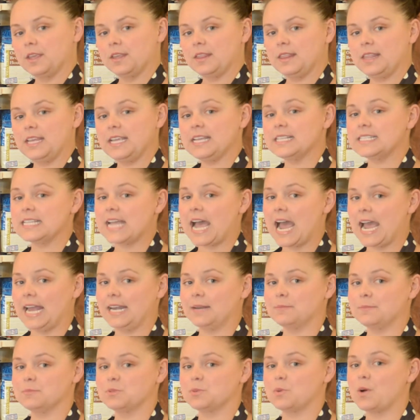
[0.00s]
These
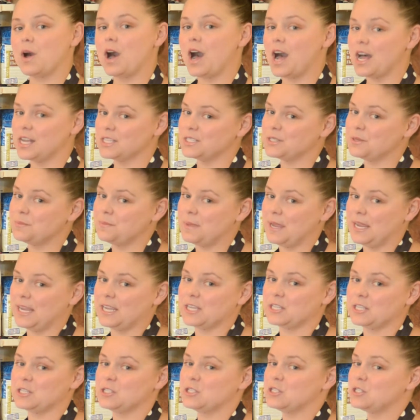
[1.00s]
items will also make
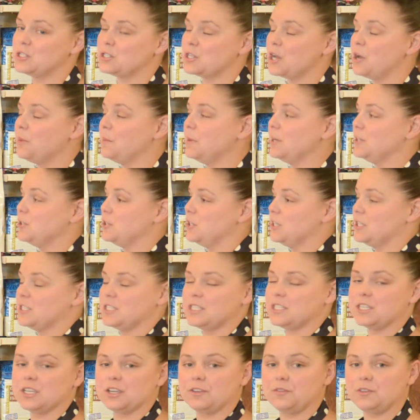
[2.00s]
it so much
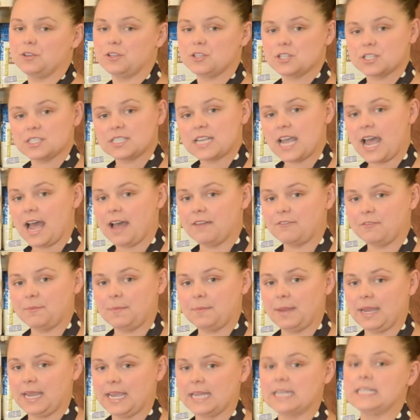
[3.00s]
easier if you just have them
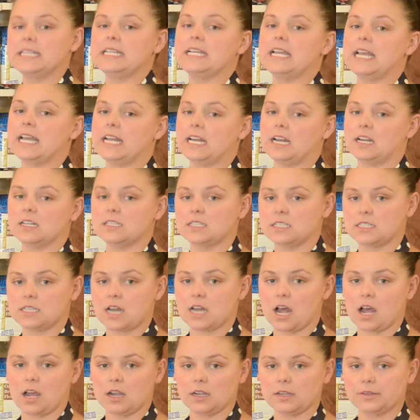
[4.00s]
handy and on
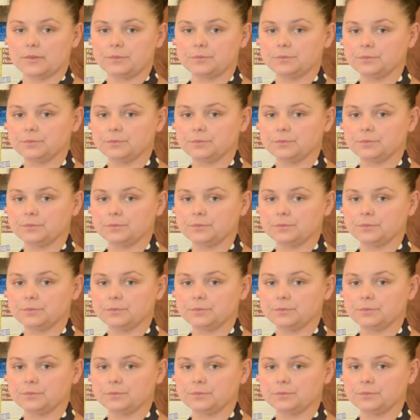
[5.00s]
stock.